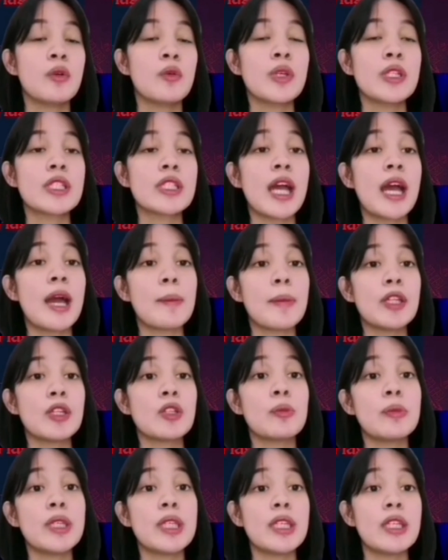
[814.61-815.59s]
which
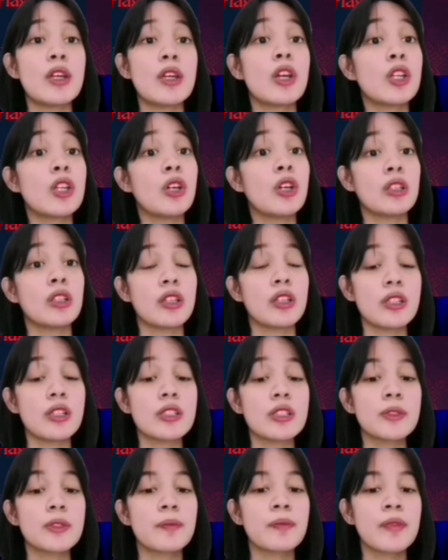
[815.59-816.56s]
happened to be her
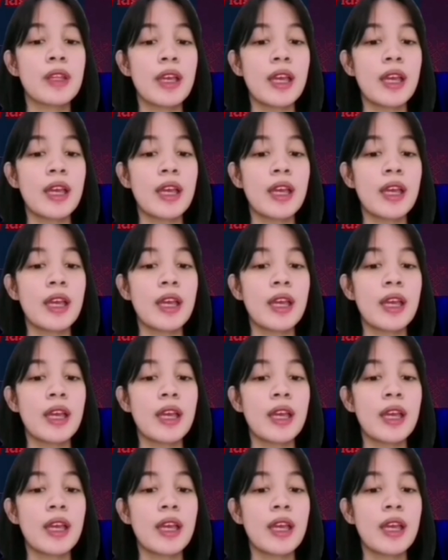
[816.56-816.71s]
daughters.